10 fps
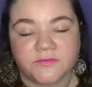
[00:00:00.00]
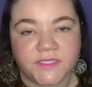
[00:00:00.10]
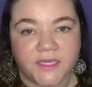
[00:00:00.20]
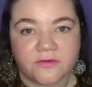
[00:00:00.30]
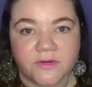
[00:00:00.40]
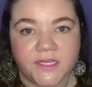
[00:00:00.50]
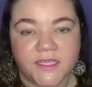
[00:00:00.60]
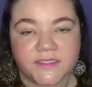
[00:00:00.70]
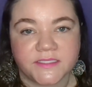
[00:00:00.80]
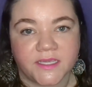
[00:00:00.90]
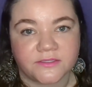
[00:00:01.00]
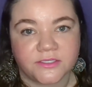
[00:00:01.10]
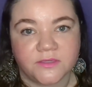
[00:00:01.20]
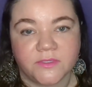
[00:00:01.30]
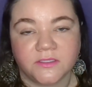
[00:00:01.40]
dowry has
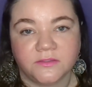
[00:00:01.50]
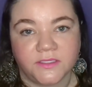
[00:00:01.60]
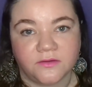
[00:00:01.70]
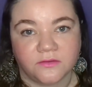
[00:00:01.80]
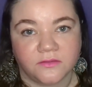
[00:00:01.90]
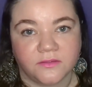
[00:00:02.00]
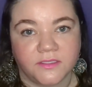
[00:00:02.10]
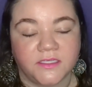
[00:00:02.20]
actually been illegal in